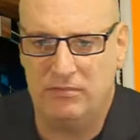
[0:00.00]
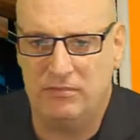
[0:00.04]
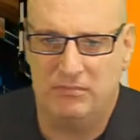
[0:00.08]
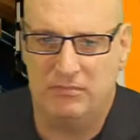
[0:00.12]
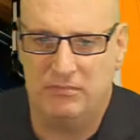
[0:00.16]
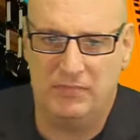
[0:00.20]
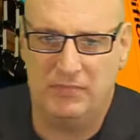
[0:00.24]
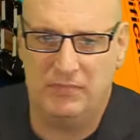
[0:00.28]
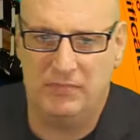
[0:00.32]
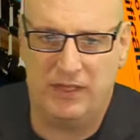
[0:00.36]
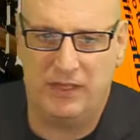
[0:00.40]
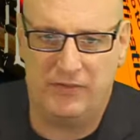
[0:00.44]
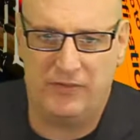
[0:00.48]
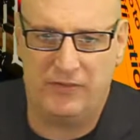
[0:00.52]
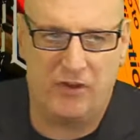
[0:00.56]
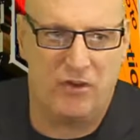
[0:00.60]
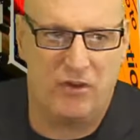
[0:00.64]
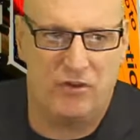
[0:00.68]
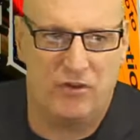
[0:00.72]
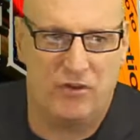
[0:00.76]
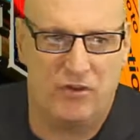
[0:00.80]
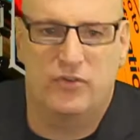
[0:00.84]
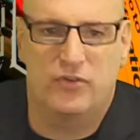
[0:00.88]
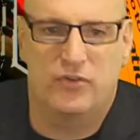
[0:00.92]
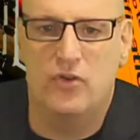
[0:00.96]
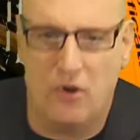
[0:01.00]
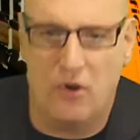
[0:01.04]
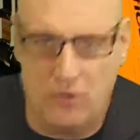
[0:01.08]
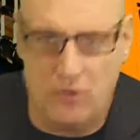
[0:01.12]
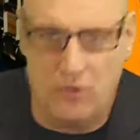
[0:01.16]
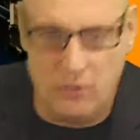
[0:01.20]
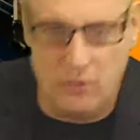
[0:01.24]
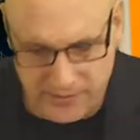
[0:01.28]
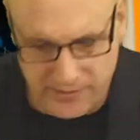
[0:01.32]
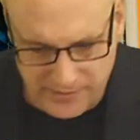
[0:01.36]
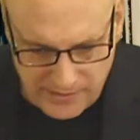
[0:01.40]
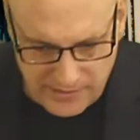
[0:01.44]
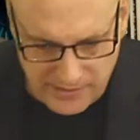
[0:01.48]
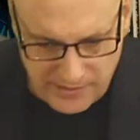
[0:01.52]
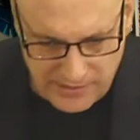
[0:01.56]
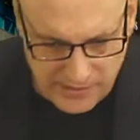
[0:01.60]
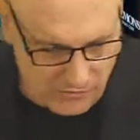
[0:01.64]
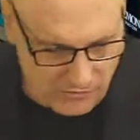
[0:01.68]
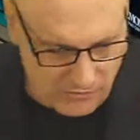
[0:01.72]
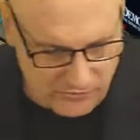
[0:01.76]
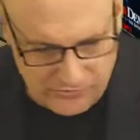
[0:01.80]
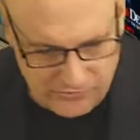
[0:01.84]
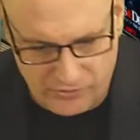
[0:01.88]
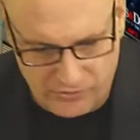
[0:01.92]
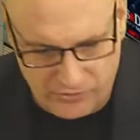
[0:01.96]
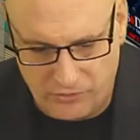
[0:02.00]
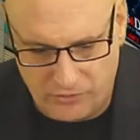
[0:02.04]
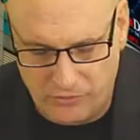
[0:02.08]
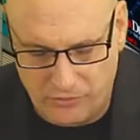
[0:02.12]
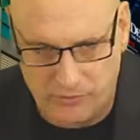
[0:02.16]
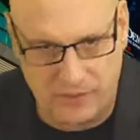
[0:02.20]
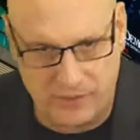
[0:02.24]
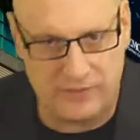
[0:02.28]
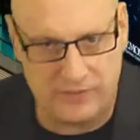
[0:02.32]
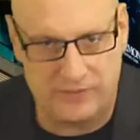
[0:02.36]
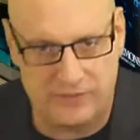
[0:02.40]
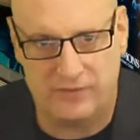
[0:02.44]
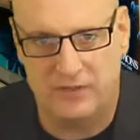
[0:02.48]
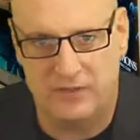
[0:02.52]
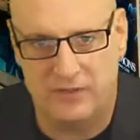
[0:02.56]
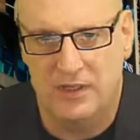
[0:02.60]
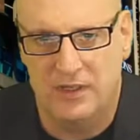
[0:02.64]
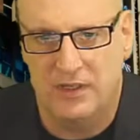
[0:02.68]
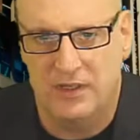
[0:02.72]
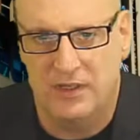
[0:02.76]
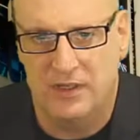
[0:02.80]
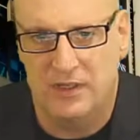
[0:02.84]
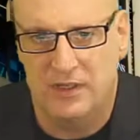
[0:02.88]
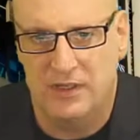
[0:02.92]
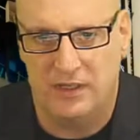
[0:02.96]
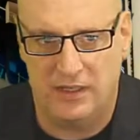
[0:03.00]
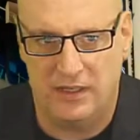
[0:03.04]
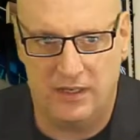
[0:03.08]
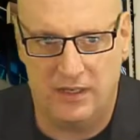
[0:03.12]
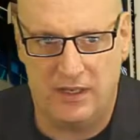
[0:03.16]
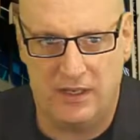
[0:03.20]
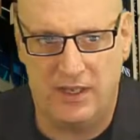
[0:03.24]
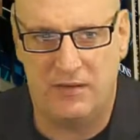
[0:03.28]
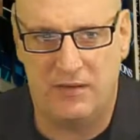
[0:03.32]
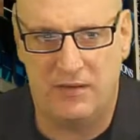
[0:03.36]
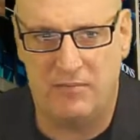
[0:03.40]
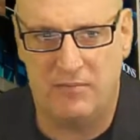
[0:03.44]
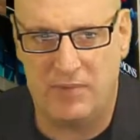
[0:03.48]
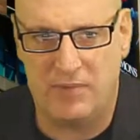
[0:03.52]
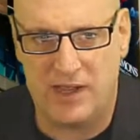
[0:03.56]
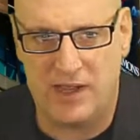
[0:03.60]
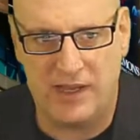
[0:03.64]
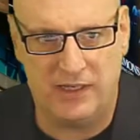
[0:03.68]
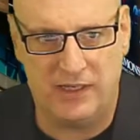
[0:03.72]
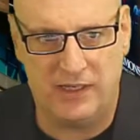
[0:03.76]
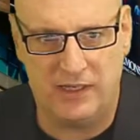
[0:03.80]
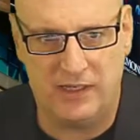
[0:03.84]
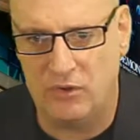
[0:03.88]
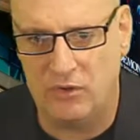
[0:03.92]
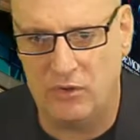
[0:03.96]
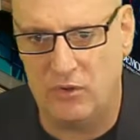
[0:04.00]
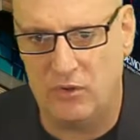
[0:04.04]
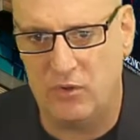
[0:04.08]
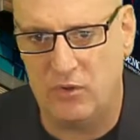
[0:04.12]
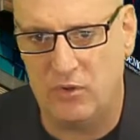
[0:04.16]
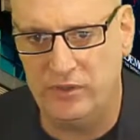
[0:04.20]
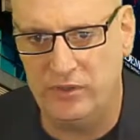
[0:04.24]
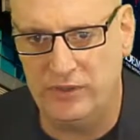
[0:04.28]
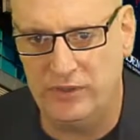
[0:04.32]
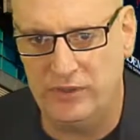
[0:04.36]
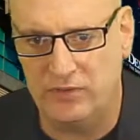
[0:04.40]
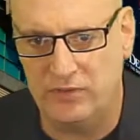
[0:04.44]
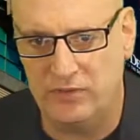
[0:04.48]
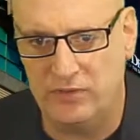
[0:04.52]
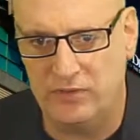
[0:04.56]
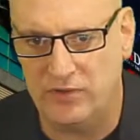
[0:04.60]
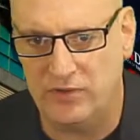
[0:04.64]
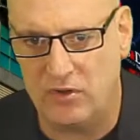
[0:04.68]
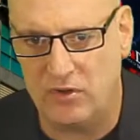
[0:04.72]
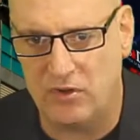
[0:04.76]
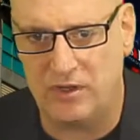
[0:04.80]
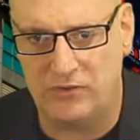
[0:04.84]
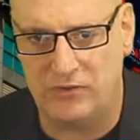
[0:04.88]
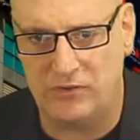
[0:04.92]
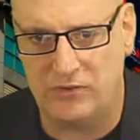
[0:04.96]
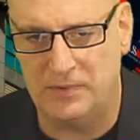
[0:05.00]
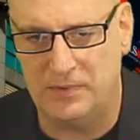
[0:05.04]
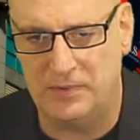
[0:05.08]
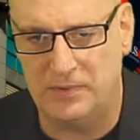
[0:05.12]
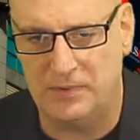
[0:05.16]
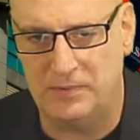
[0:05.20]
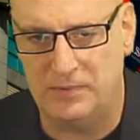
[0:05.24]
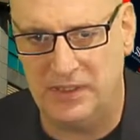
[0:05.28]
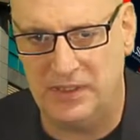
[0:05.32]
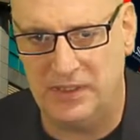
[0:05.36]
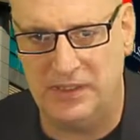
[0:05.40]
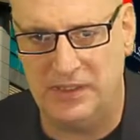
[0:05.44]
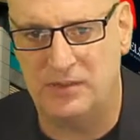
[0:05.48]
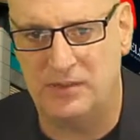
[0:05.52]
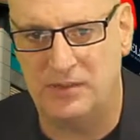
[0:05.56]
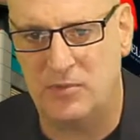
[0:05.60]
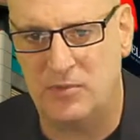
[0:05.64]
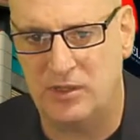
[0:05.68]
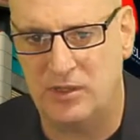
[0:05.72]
It's hard to know when to get out, so it's and buying and holding over the long term and being in the market in